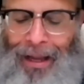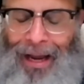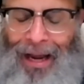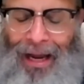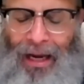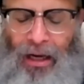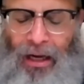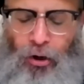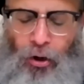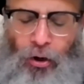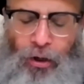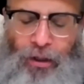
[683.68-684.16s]

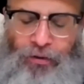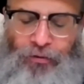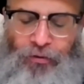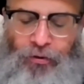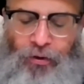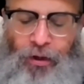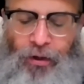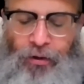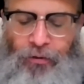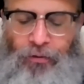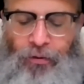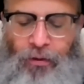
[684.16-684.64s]

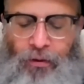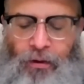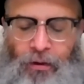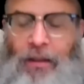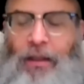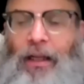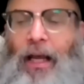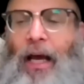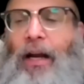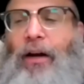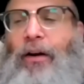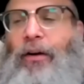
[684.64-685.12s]
Achaisius, the
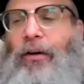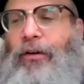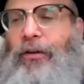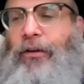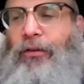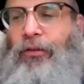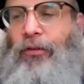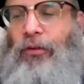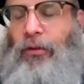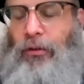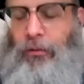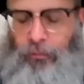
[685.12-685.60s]

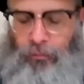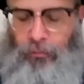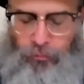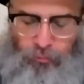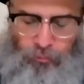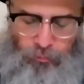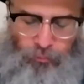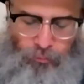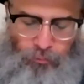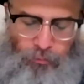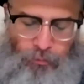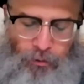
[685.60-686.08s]
letters,
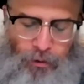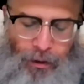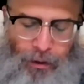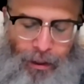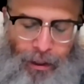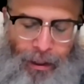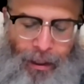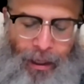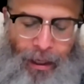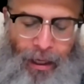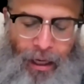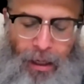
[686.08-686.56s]

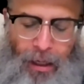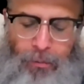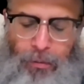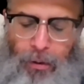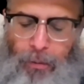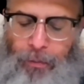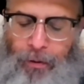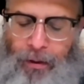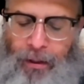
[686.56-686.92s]
Hein